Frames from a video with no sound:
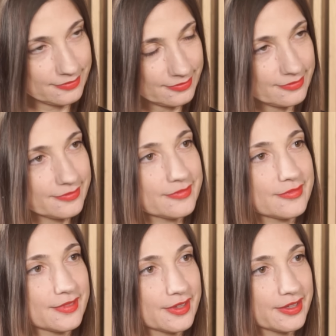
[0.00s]
on
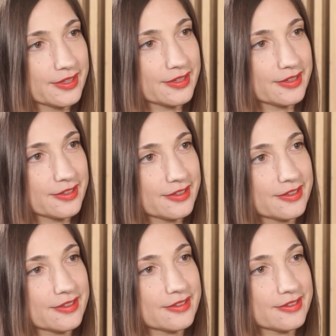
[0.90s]
e-accounting
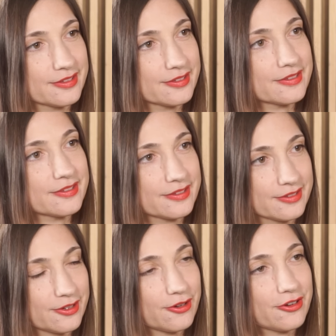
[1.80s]
website.
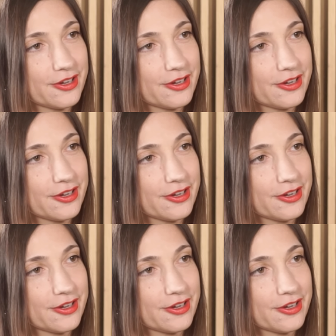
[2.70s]
So this